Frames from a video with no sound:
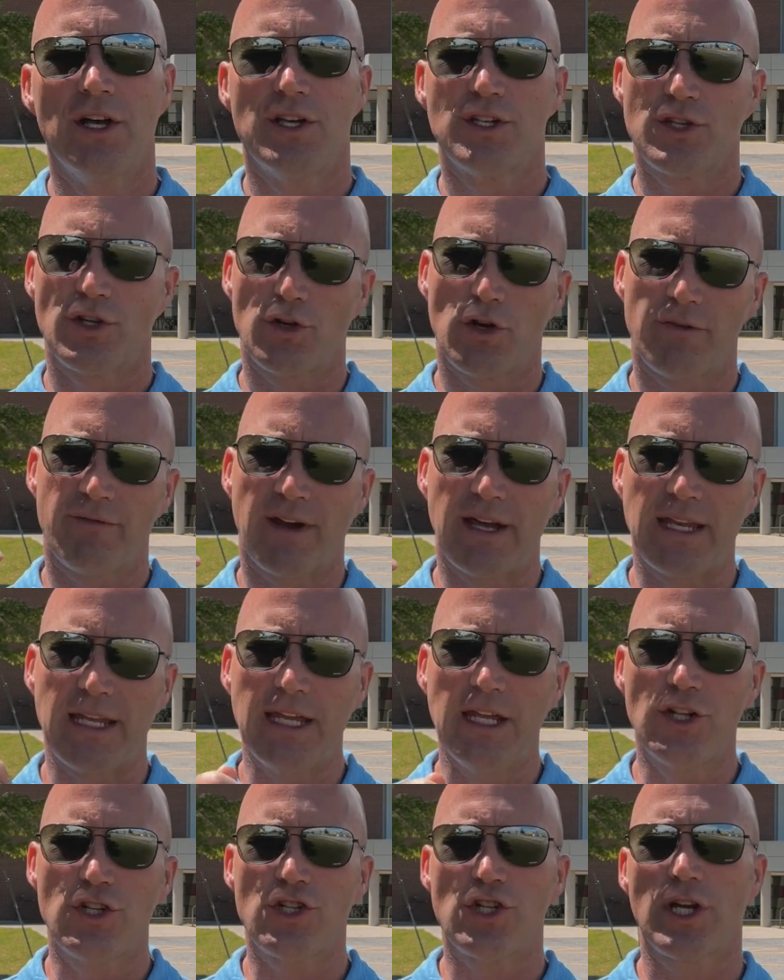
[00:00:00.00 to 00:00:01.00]
so you're notified
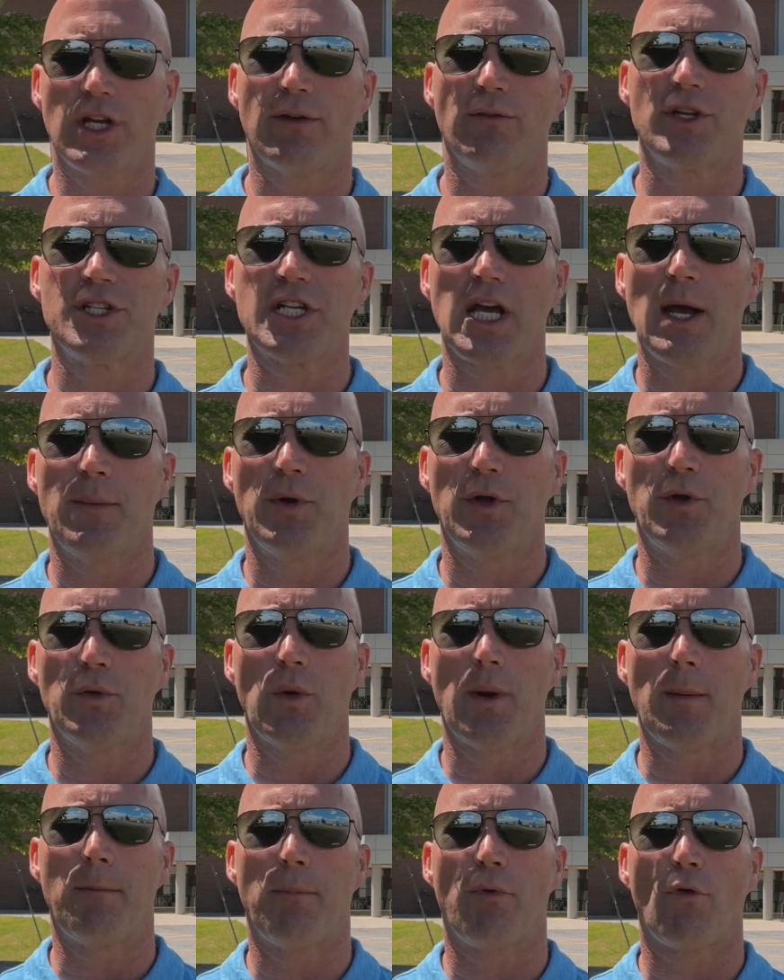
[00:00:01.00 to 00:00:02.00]
each and every time we
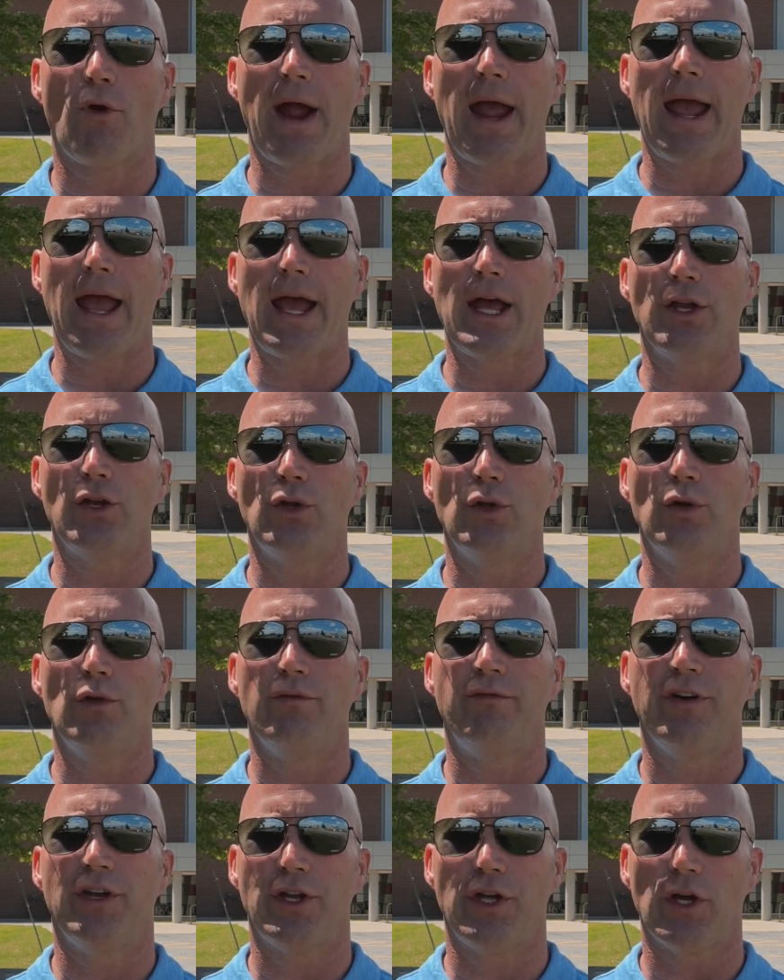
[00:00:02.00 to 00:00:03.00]
do a brand new
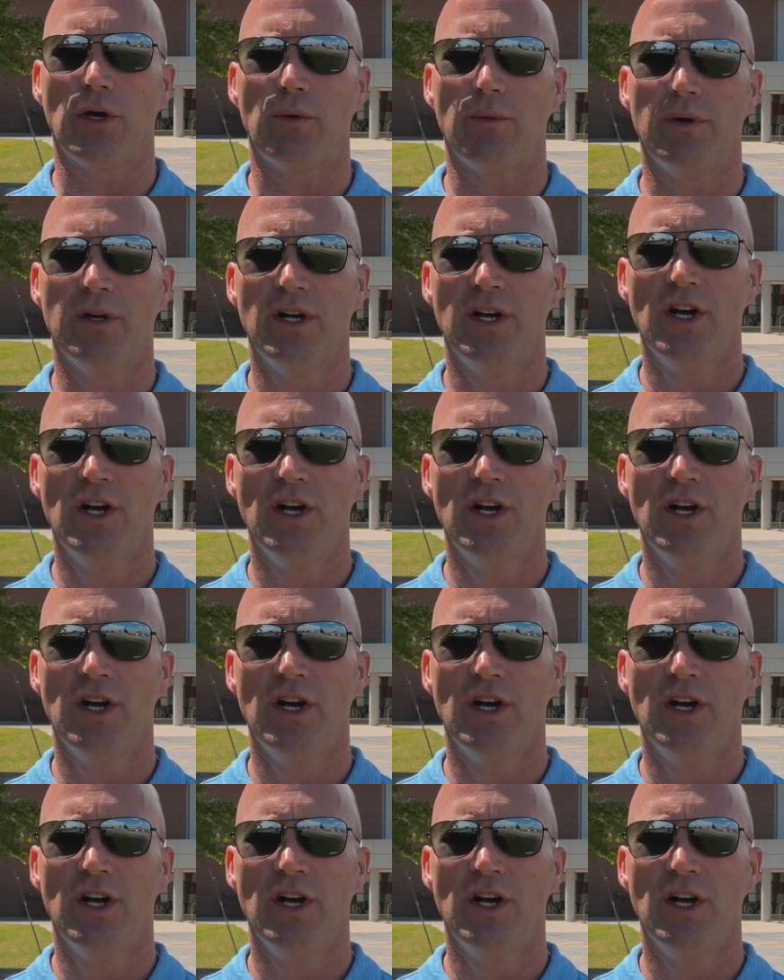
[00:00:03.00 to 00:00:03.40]
video.